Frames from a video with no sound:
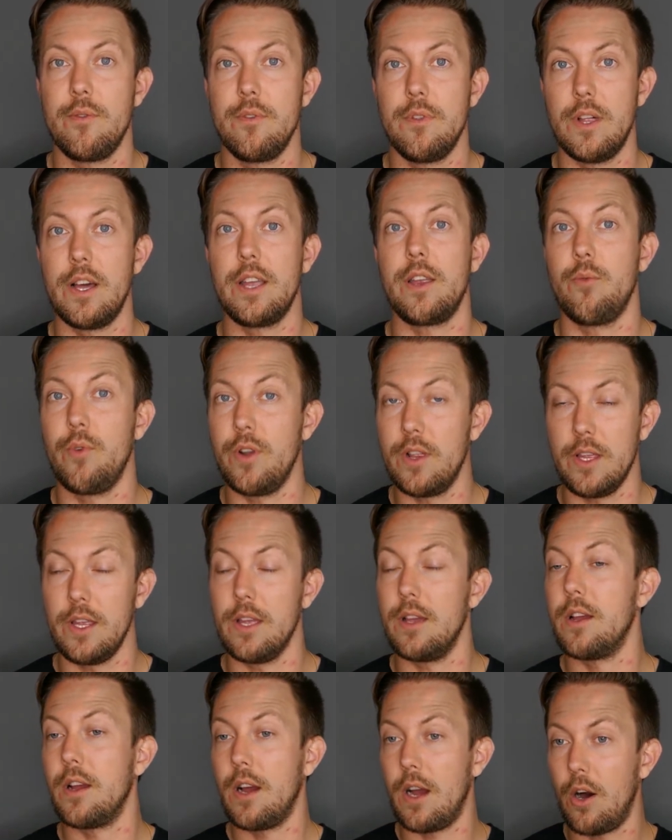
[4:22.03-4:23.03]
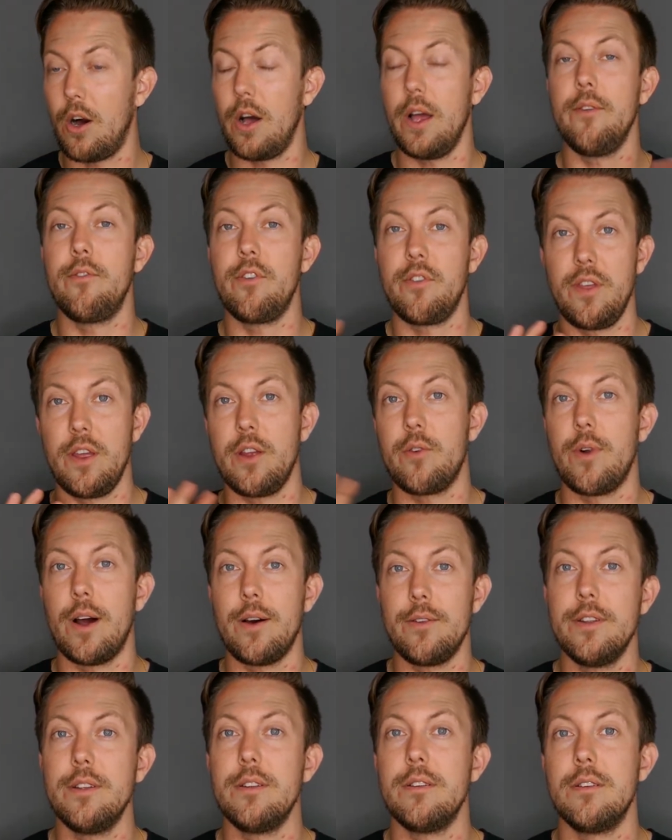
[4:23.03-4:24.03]
like really uh, everything
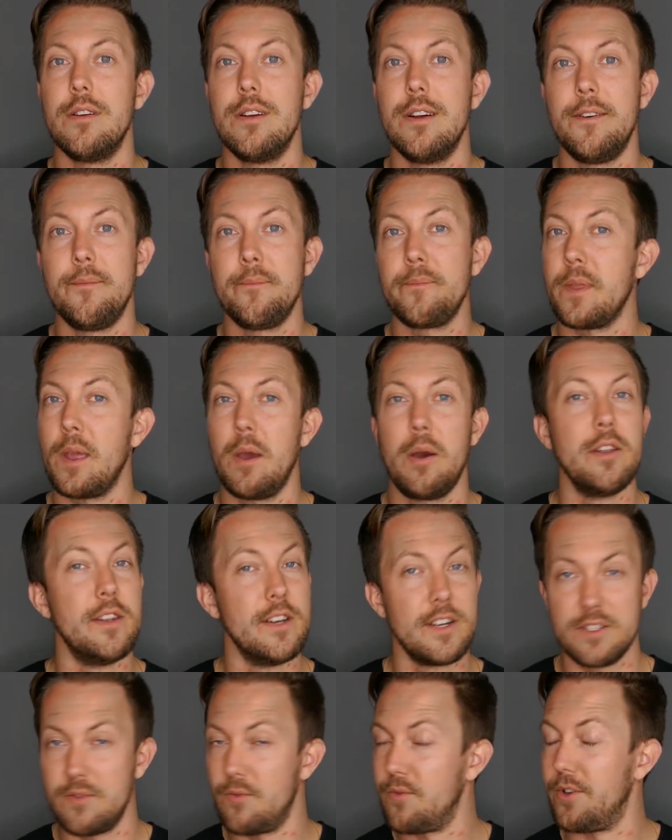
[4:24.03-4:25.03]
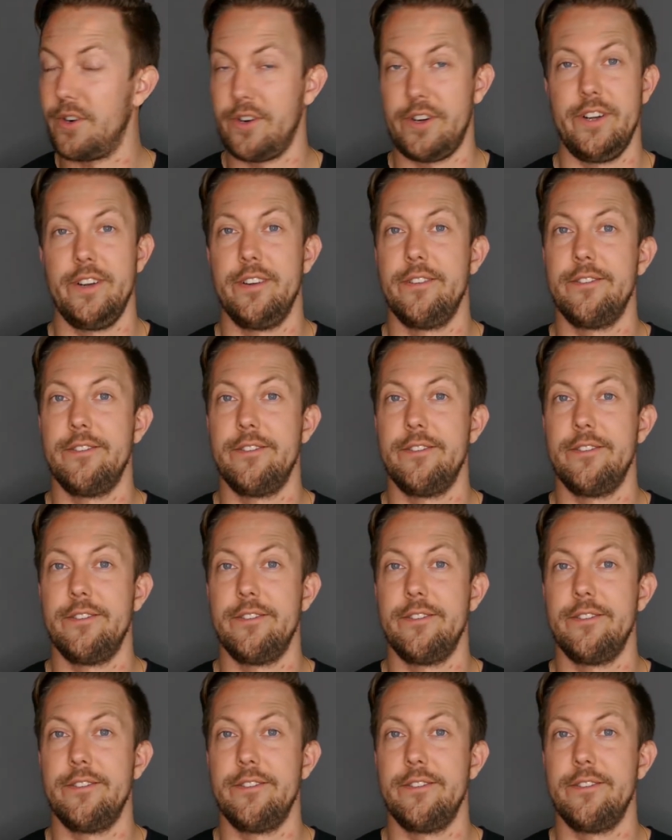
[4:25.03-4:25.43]
around it. It doesn't work.